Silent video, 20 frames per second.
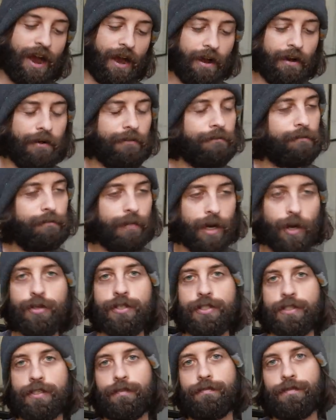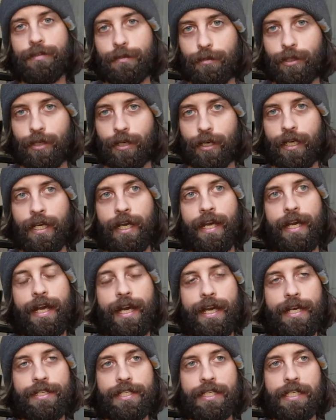of most of the book,
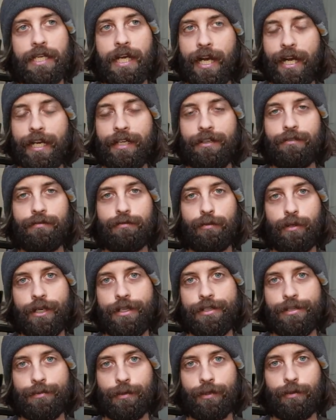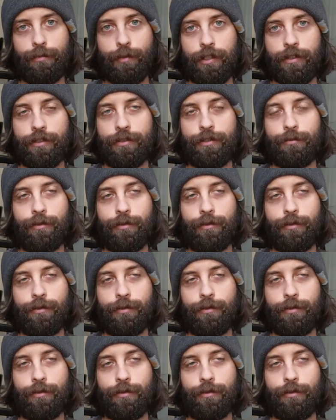as it kind of was with Will o' the